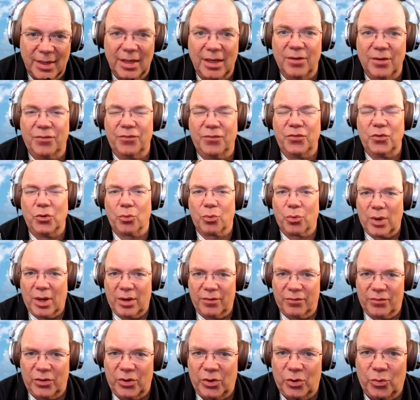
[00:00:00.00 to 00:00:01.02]
If your
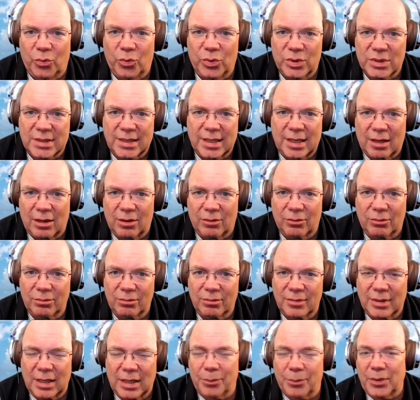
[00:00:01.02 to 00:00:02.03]
revenue was
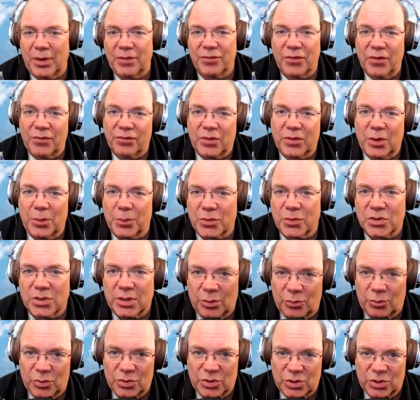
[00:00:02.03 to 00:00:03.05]
down, not by
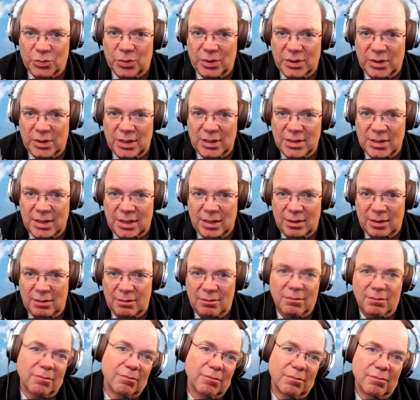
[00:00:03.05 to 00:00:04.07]
50%, which is what they
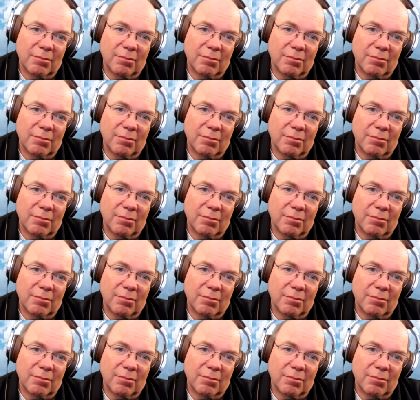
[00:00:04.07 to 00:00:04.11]
said